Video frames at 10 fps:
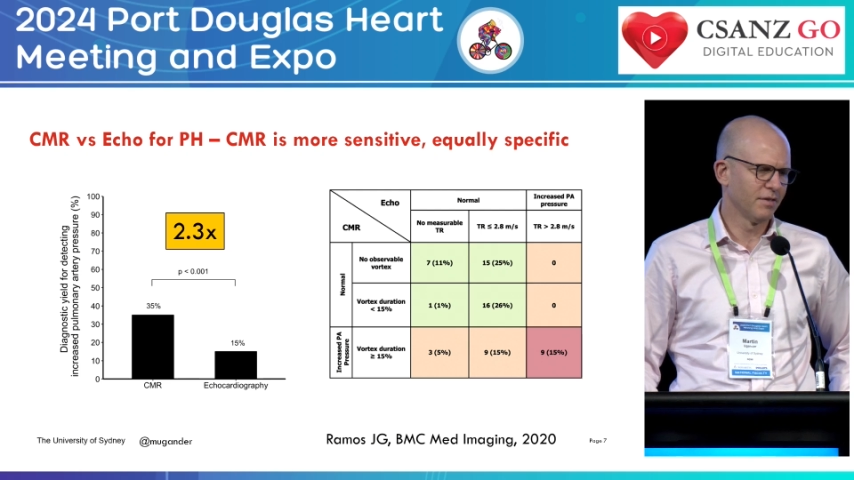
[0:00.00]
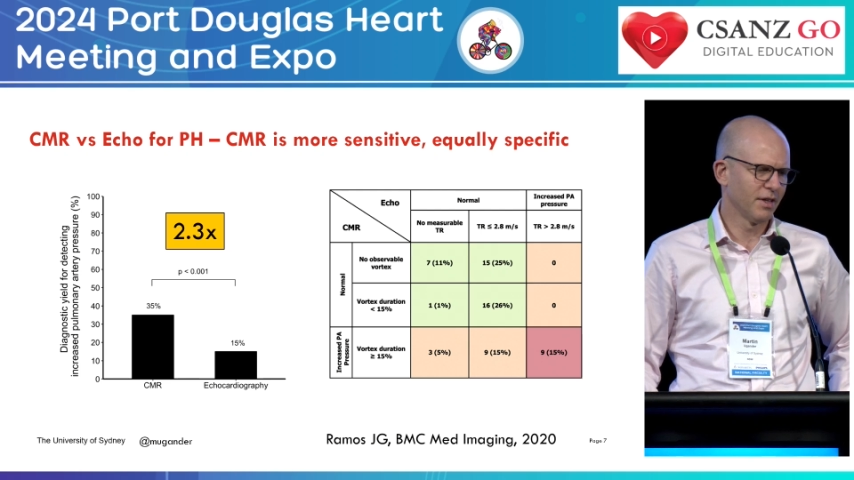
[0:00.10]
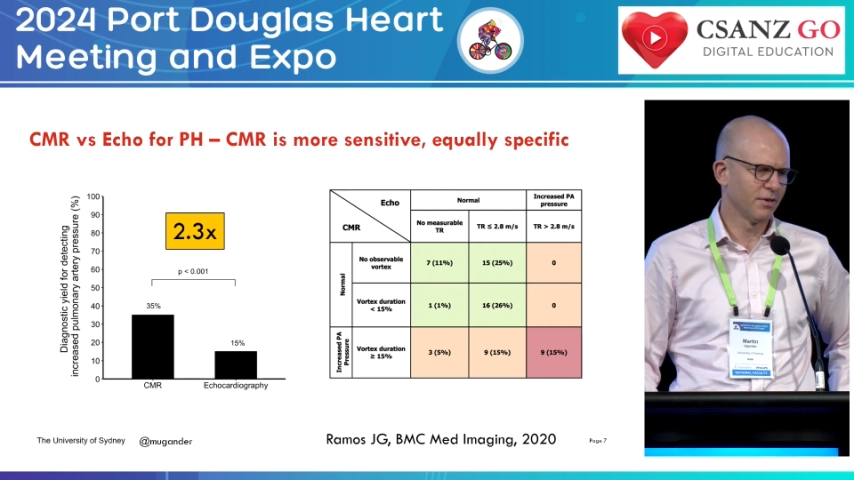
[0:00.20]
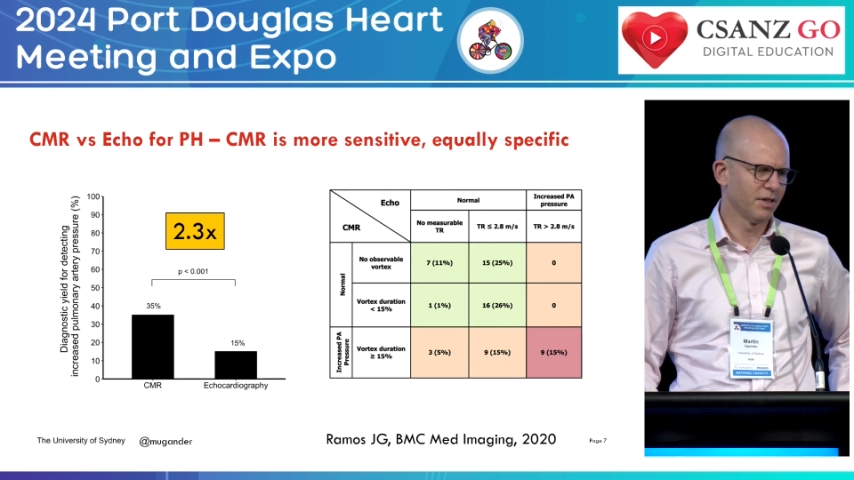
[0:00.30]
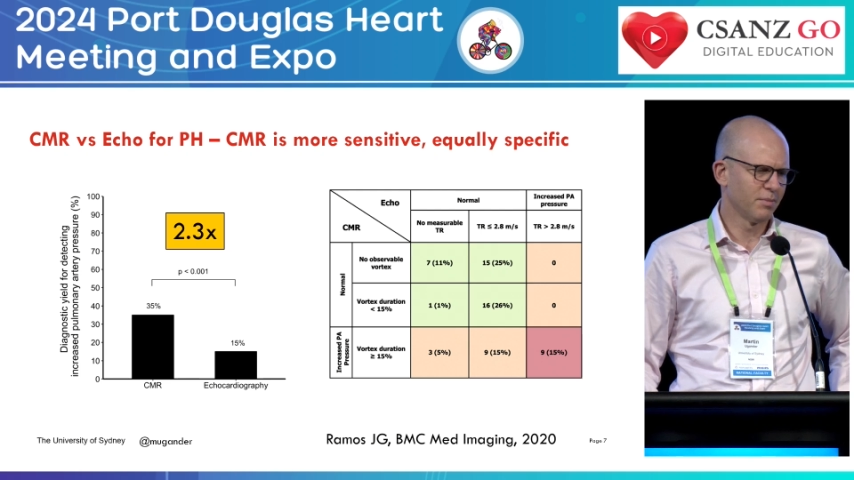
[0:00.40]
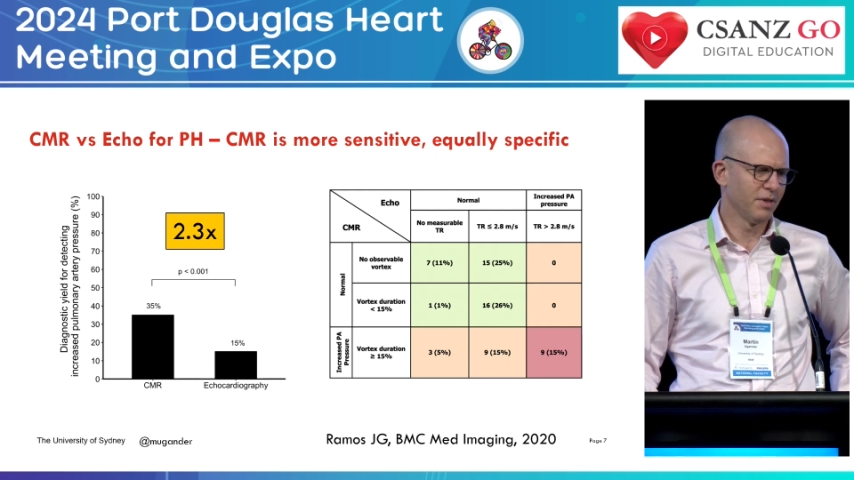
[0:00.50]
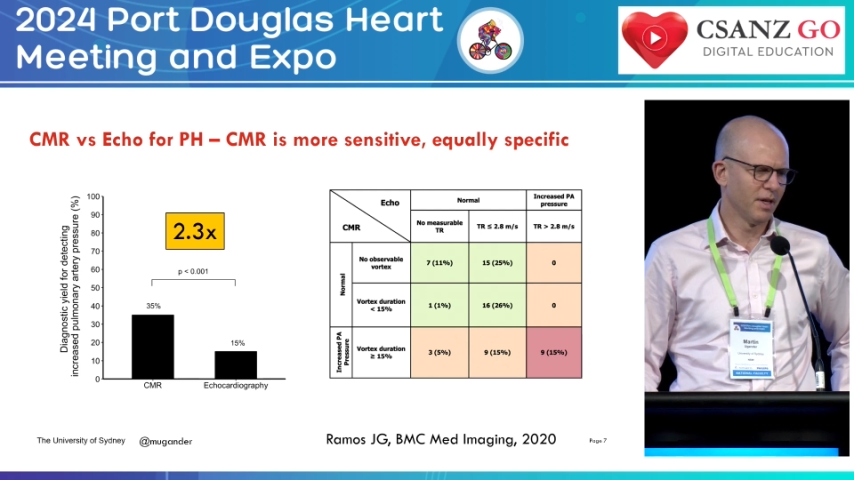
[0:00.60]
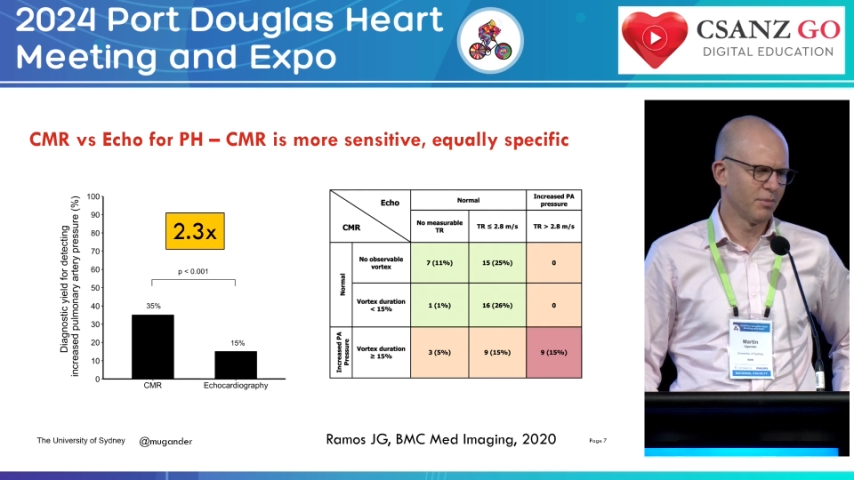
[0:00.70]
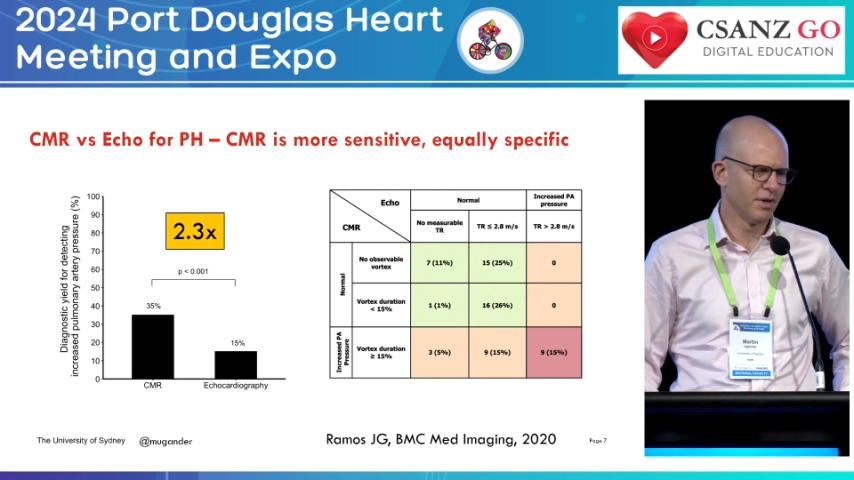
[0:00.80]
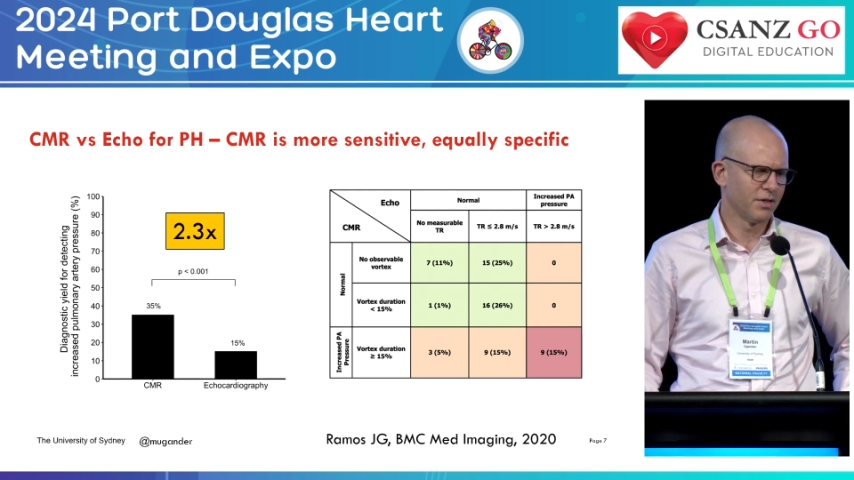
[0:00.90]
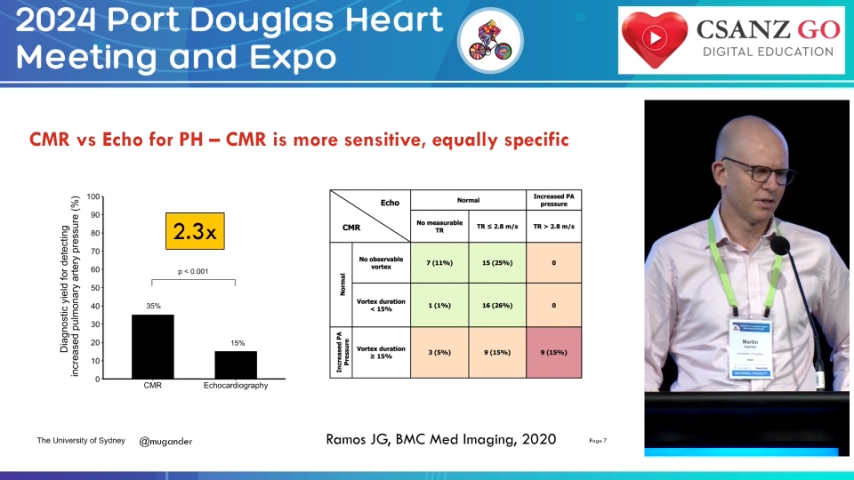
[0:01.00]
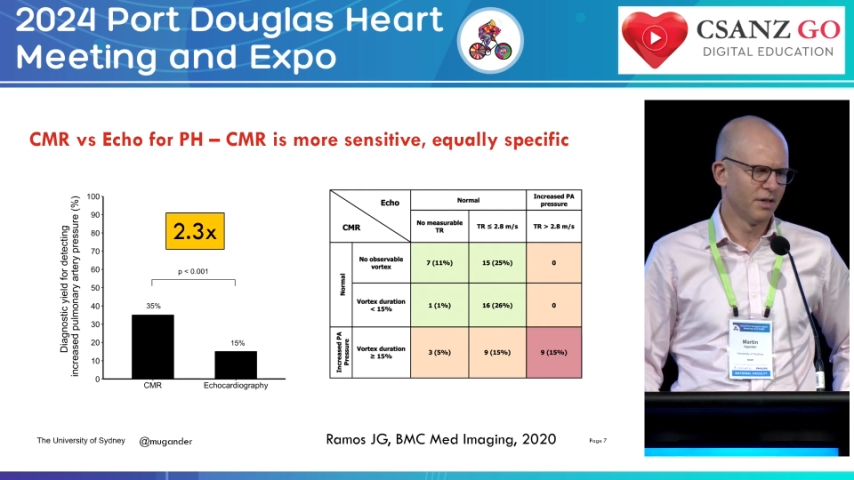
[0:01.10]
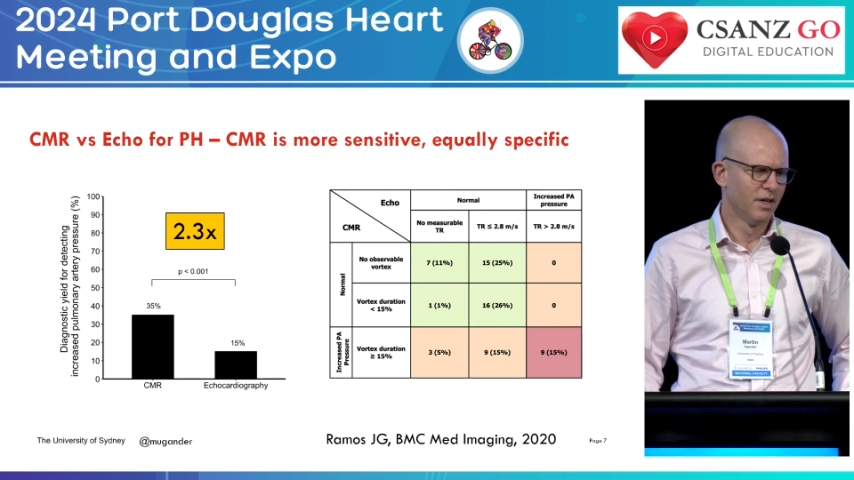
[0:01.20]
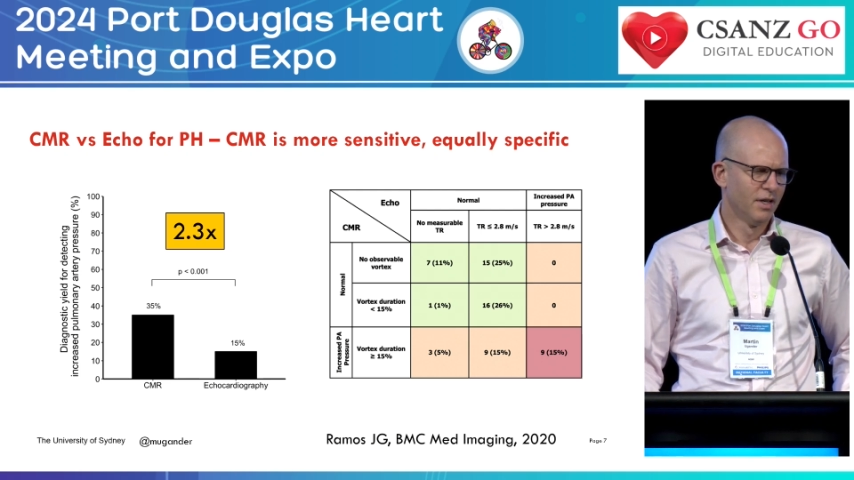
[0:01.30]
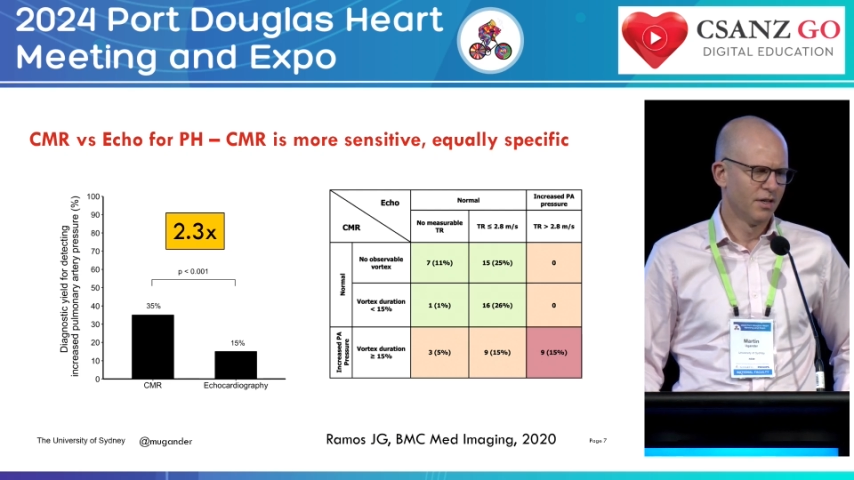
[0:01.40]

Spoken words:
of increased PA pressure.